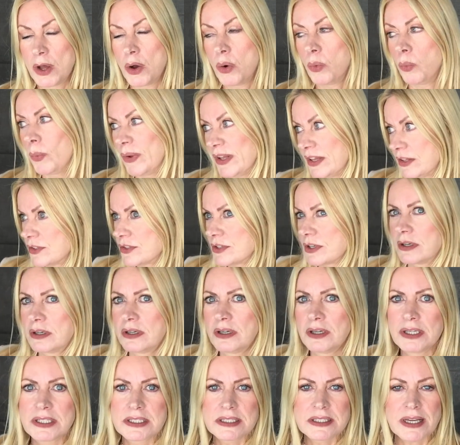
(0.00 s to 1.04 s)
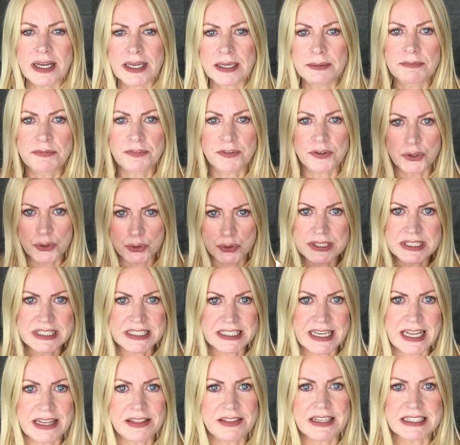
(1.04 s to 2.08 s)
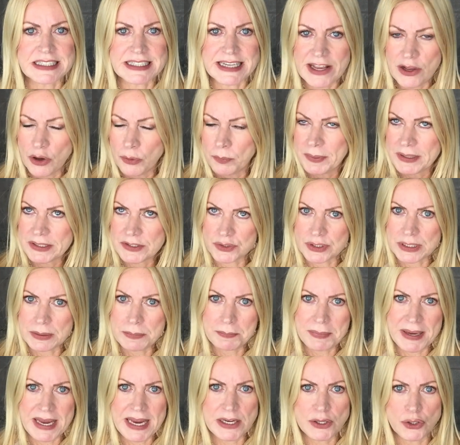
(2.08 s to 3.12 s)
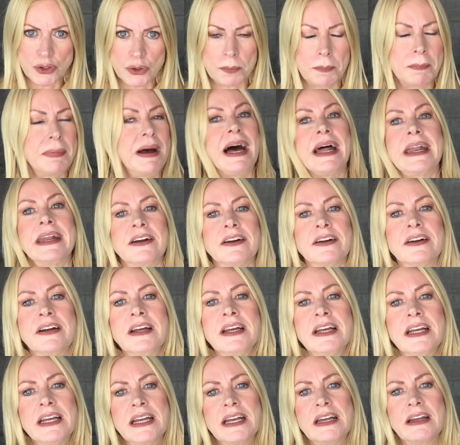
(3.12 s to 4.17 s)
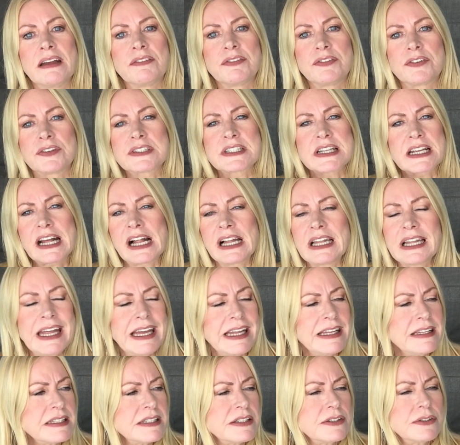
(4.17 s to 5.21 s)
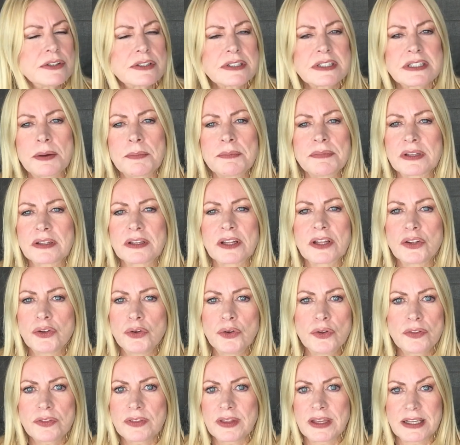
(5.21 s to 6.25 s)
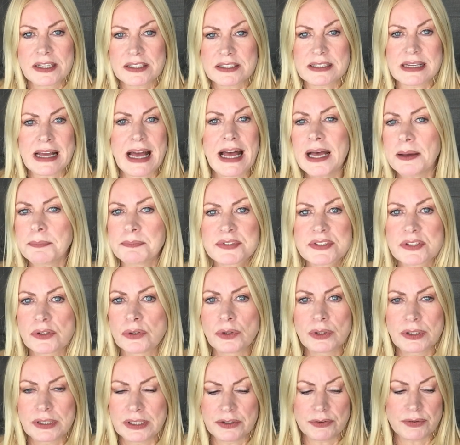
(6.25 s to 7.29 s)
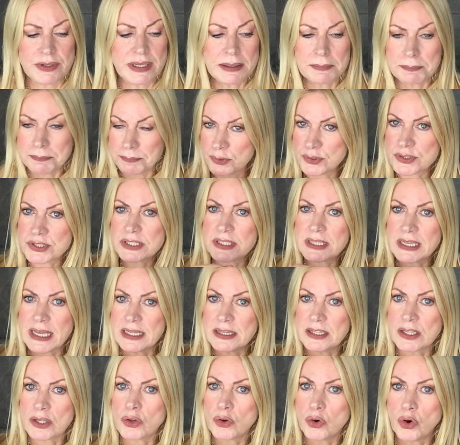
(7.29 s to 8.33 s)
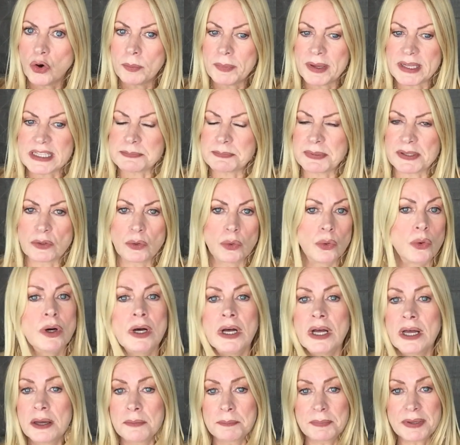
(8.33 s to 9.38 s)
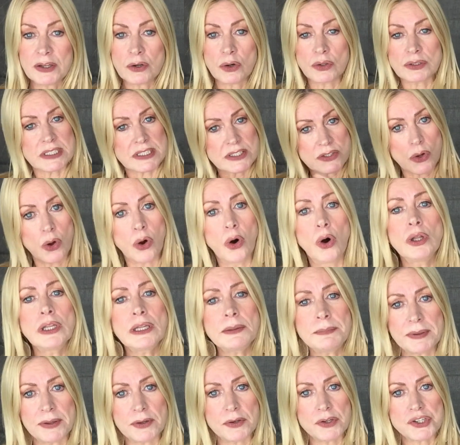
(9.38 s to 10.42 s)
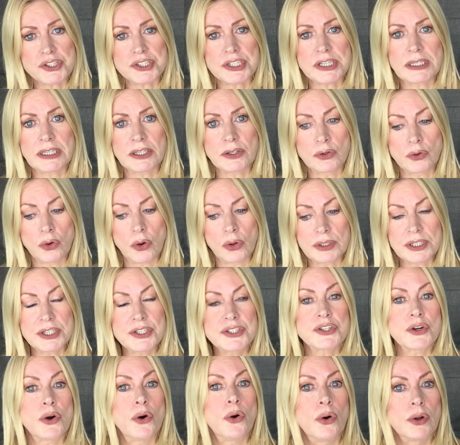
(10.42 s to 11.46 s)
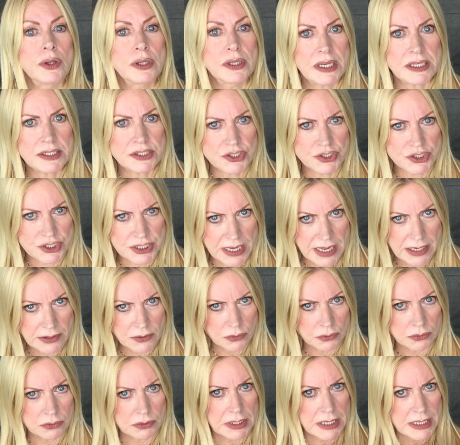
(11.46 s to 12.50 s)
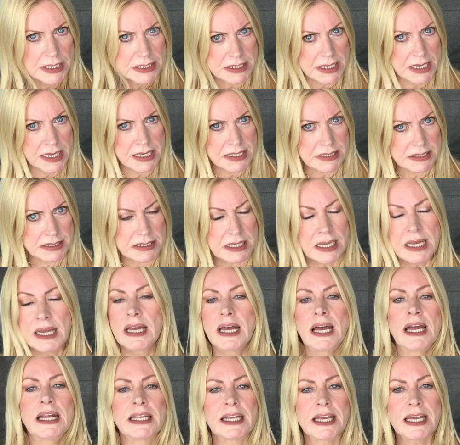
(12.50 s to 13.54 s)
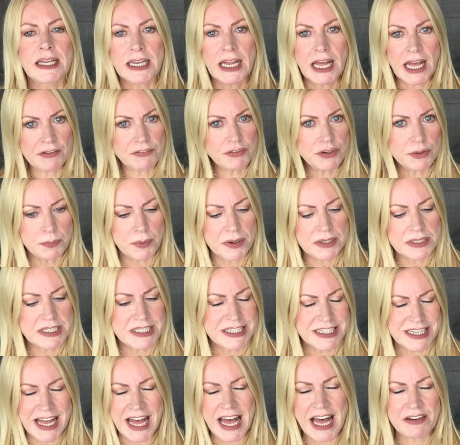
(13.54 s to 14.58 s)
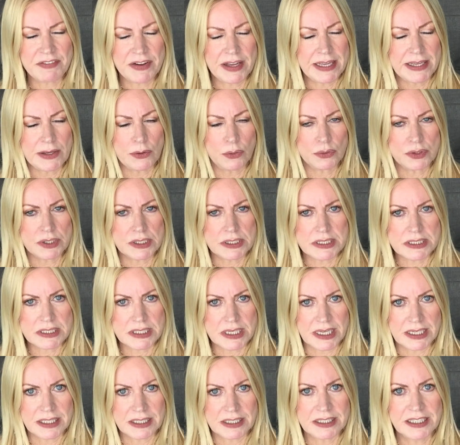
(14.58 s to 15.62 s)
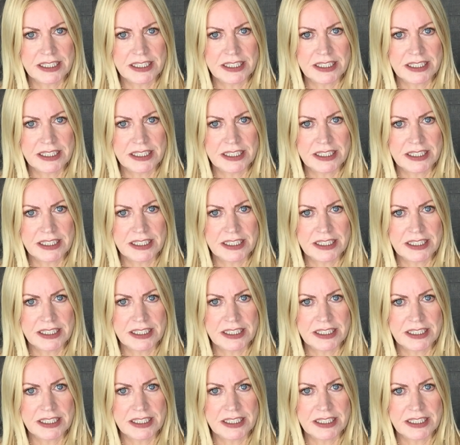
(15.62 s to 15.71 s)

winter time for your skin that's helping to repair your barrier, if there's a cleanser or something that you think's absolutely great, put it in the comments below, because it's all about sharing knowledge on this channel. It is, and getting everybody to have a healthy skin.